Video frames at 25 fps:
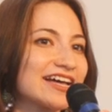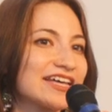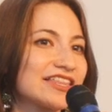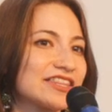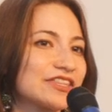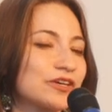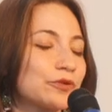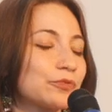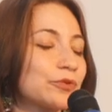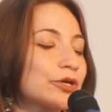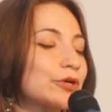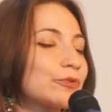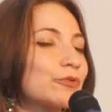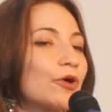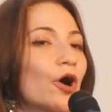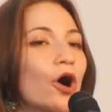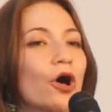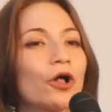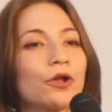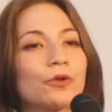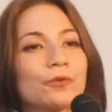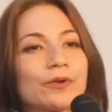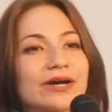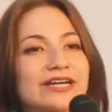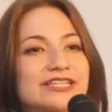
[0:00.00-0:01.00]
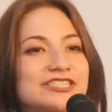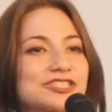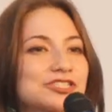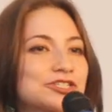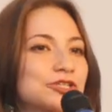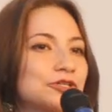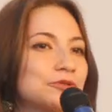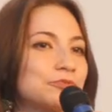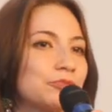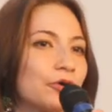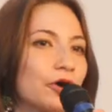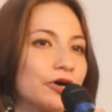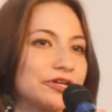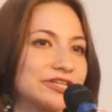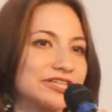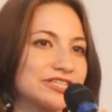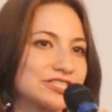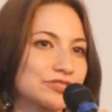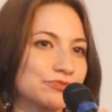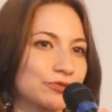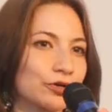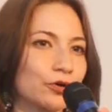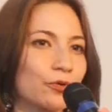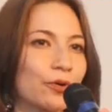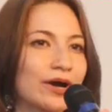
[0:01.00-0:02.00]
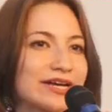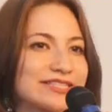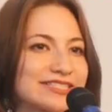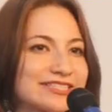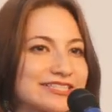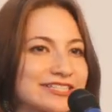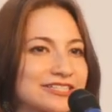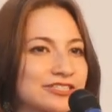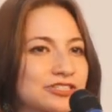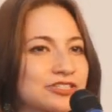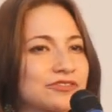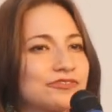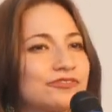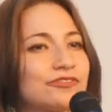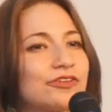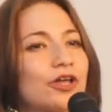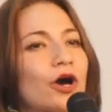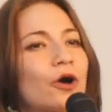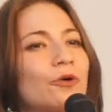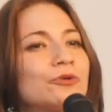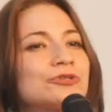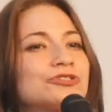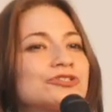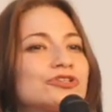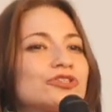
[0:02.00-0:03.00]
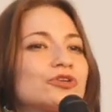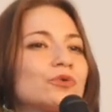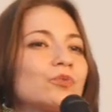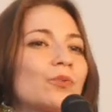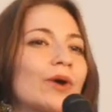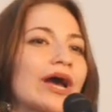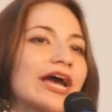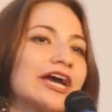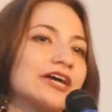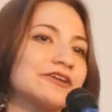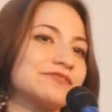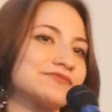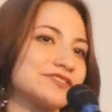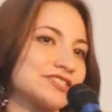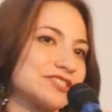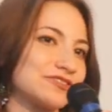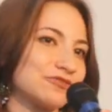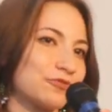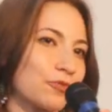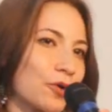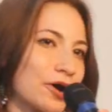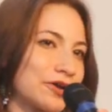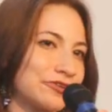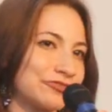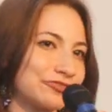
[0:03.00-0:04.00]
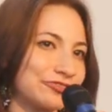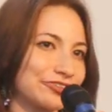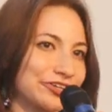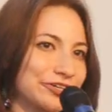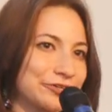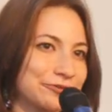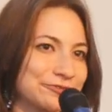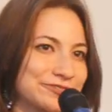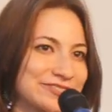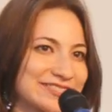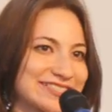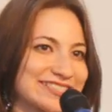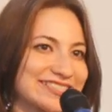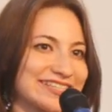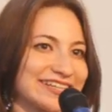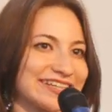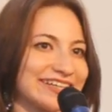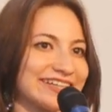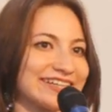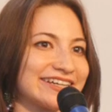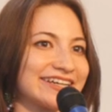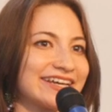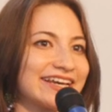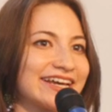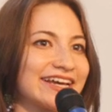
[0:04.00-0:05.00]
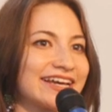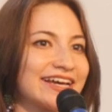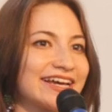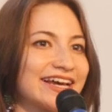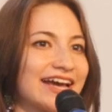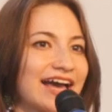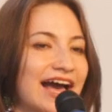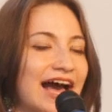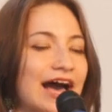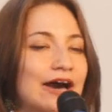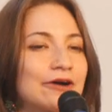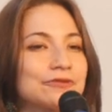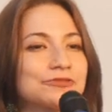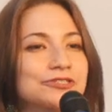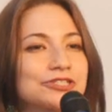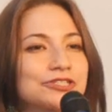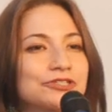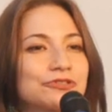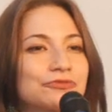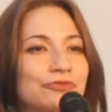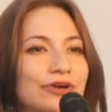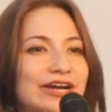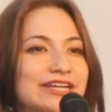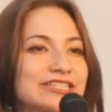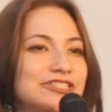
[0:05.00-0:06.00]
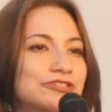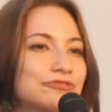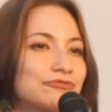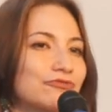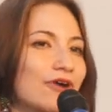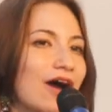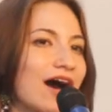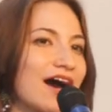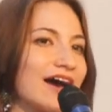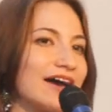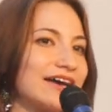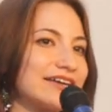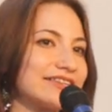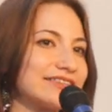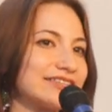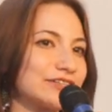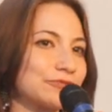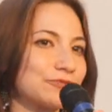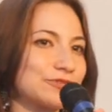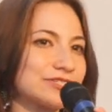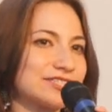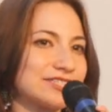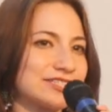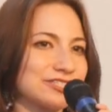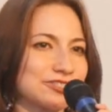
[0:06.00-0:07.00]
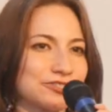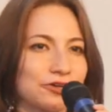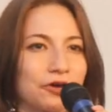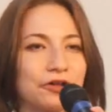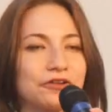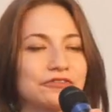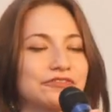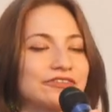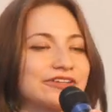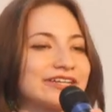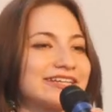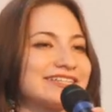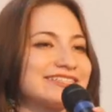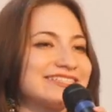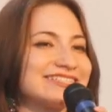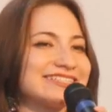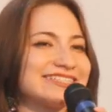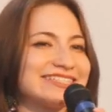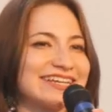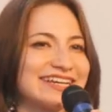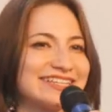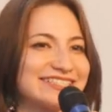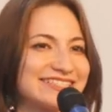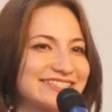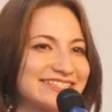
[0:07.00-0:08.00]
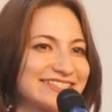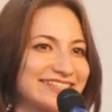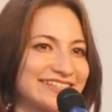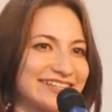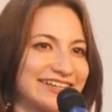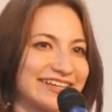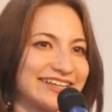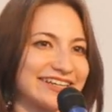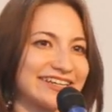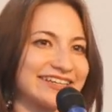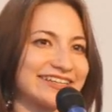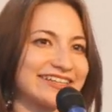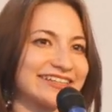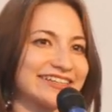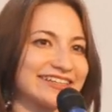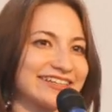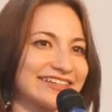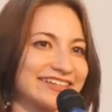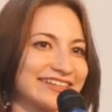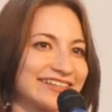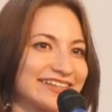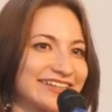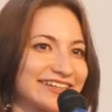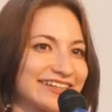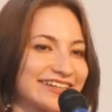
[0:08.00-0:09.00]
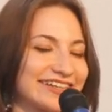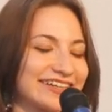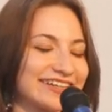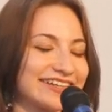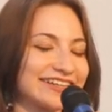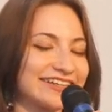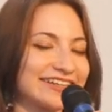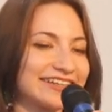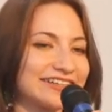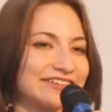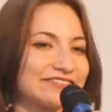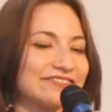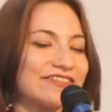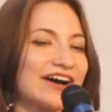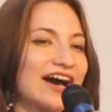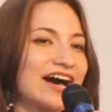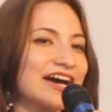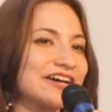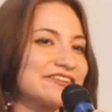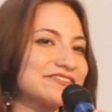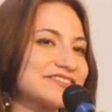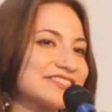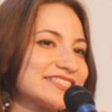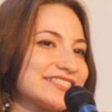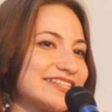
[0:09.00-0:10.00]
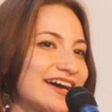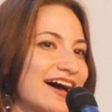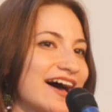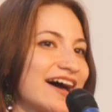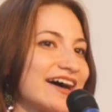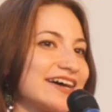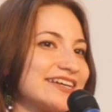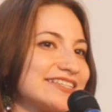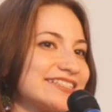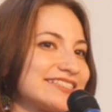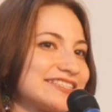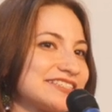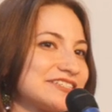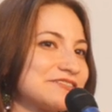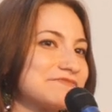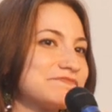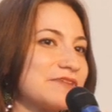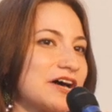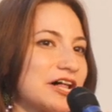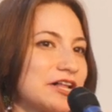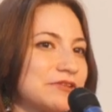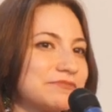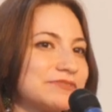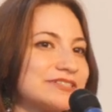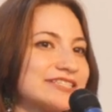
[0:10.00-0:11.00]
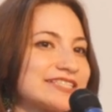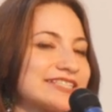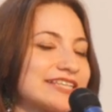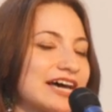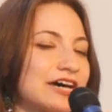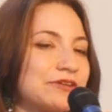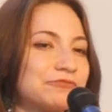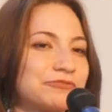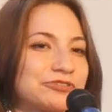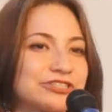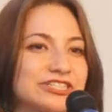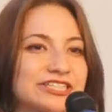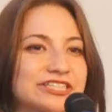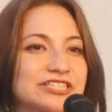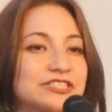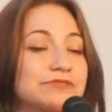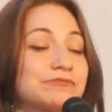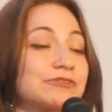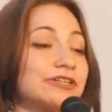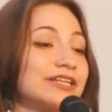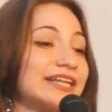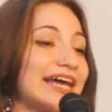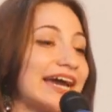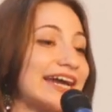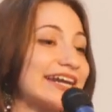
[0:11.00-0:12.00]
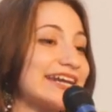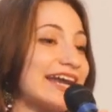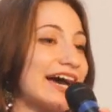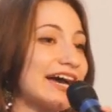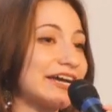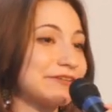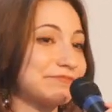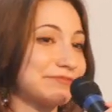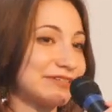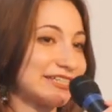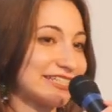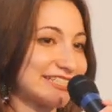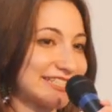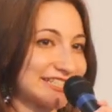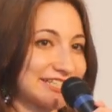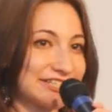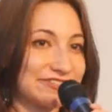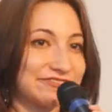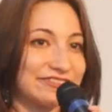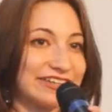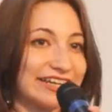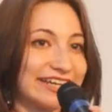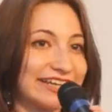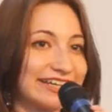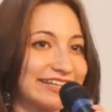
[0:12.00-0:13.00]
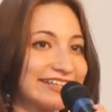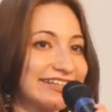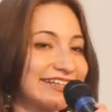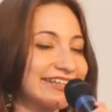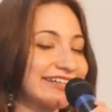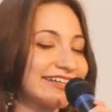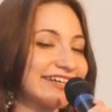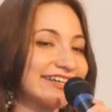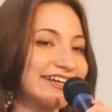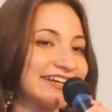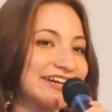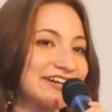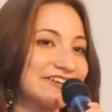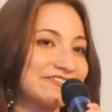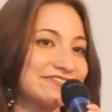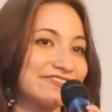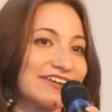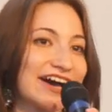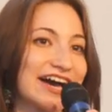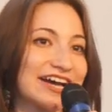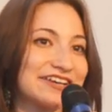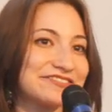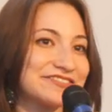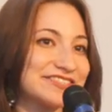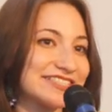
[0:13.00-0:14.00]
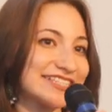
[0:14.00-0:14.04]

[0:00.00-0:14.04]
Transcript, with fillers: that we were always two bodies requesting to flow into the waves of one frequency. How do you rate a ride that was dissolving into destiny? Five stars to Melbourne's unpredictable late night PTV. Five